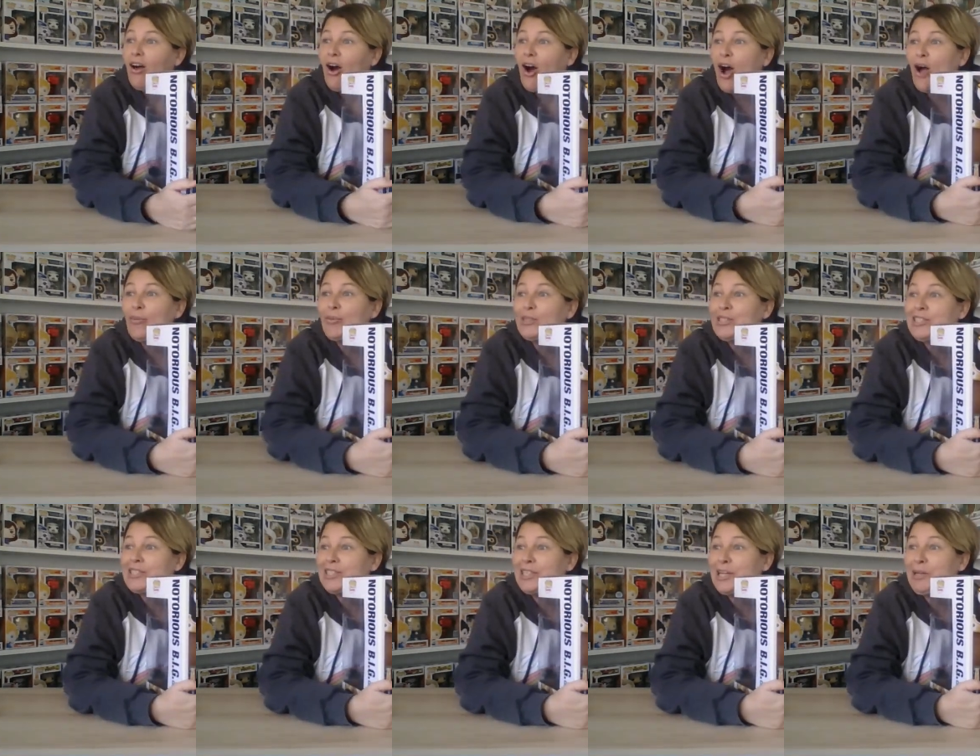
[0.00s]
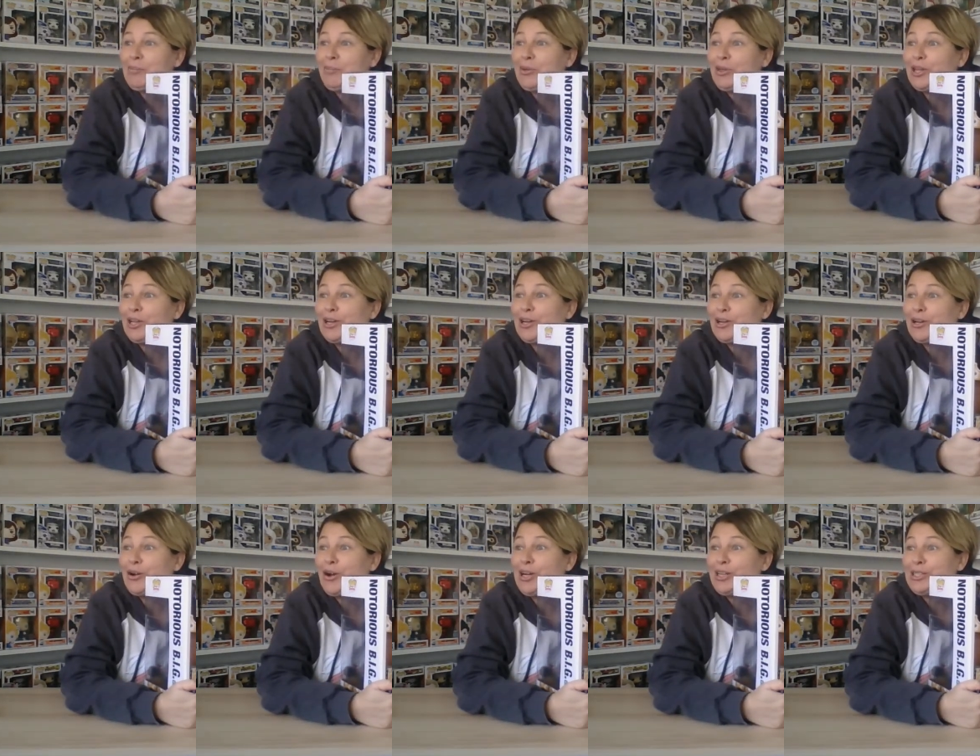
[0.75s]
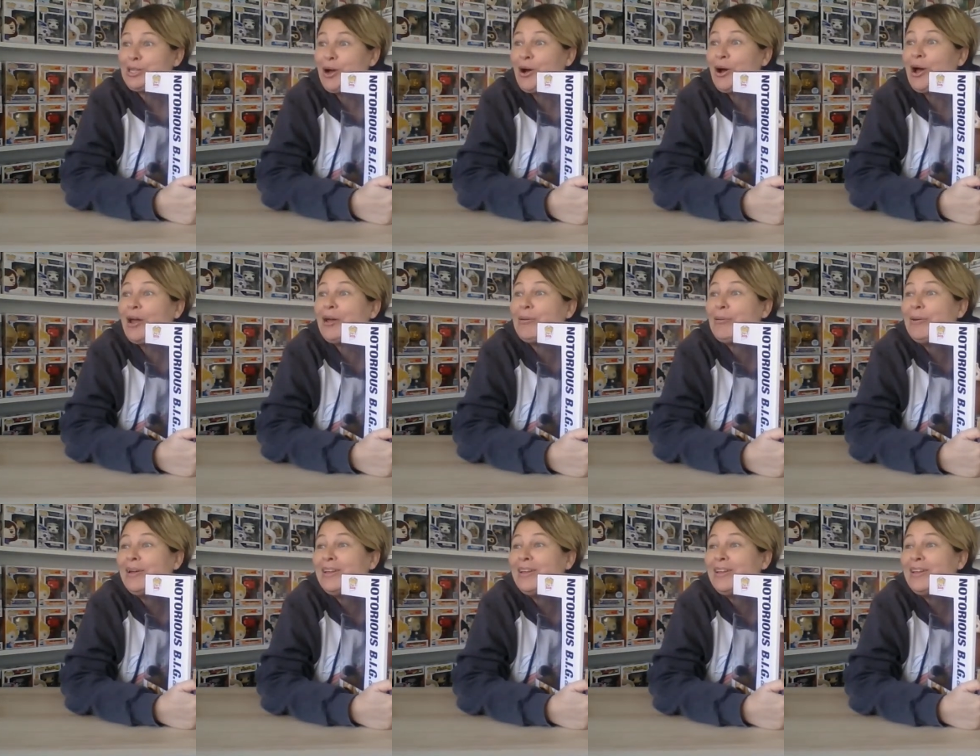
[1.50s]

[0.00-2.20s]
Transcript: I would sleep with it at night time.